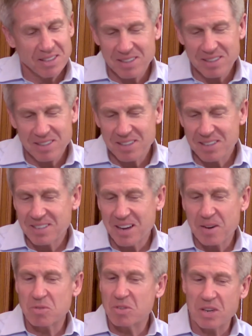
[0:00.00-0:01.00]
These
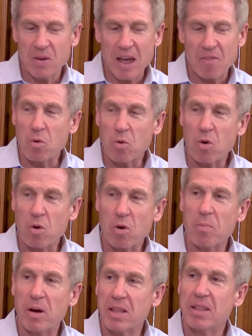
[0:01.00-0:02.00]
items, have more
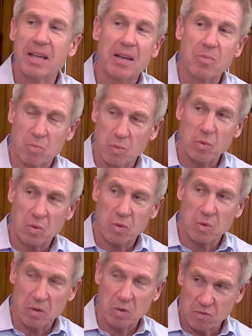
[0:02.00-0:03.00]
money than they
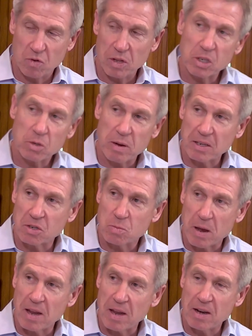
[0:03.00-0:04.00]
fully expect to
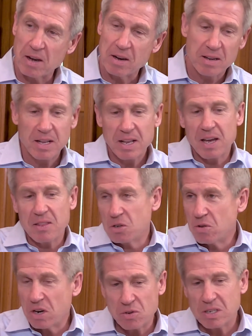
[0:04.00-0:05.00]
spend, and
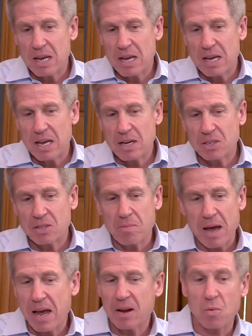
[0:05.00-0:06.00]
then Treasury takes them
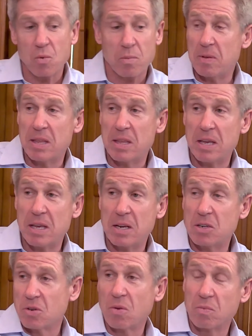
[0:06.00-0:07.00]
back, or maybe they
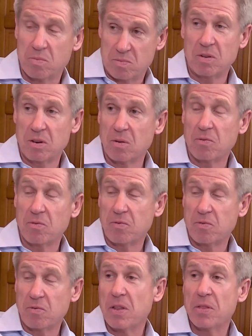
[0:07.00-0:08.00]
just don't,
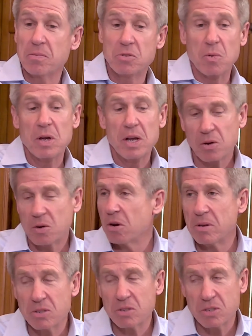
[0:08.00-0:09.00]
fund them. So there
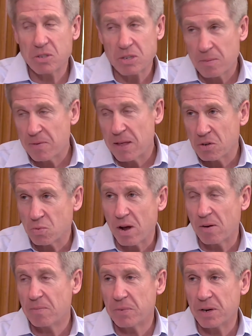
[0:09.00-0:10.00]
could have been some of that as
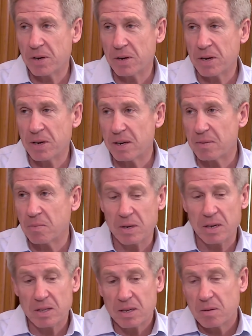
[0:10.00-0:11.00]
well
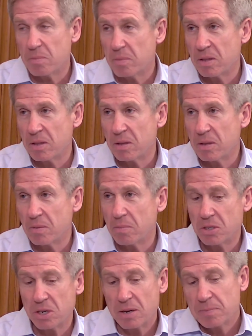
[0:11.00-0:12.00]
in the
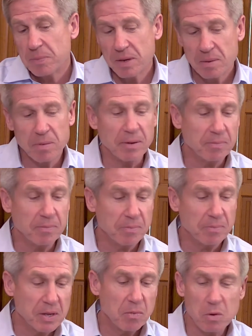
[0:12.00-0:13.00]
budgeting, but
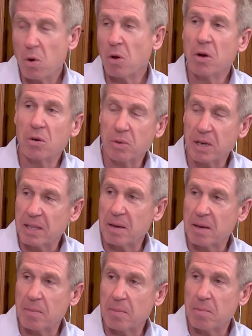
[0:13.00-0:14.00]
we won't know until we
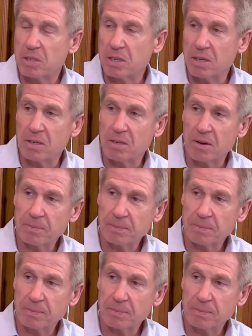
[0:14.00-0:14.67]
get that budget in detail.